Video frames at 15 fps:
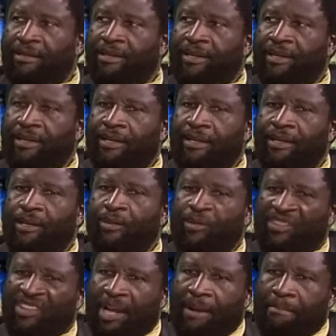
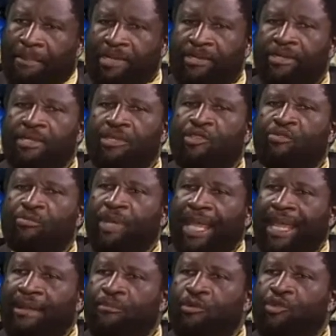with the capacity to be
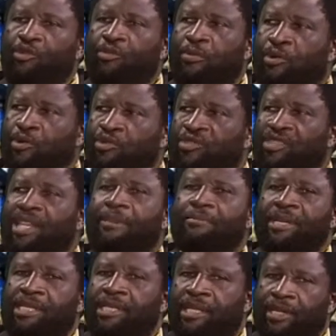able to produce their
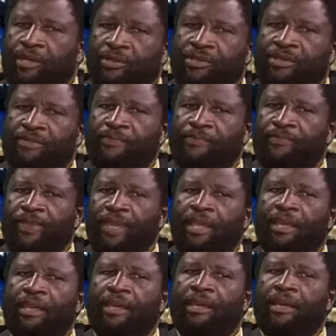materials.
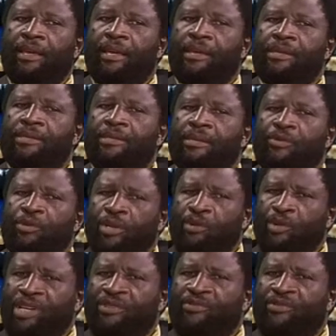And we
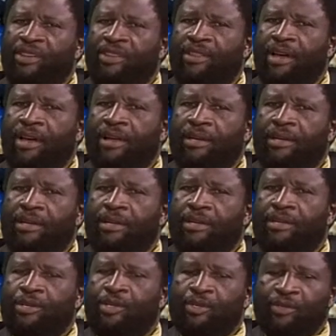went further
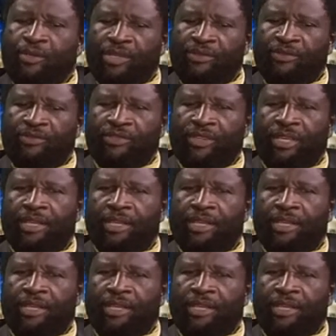to give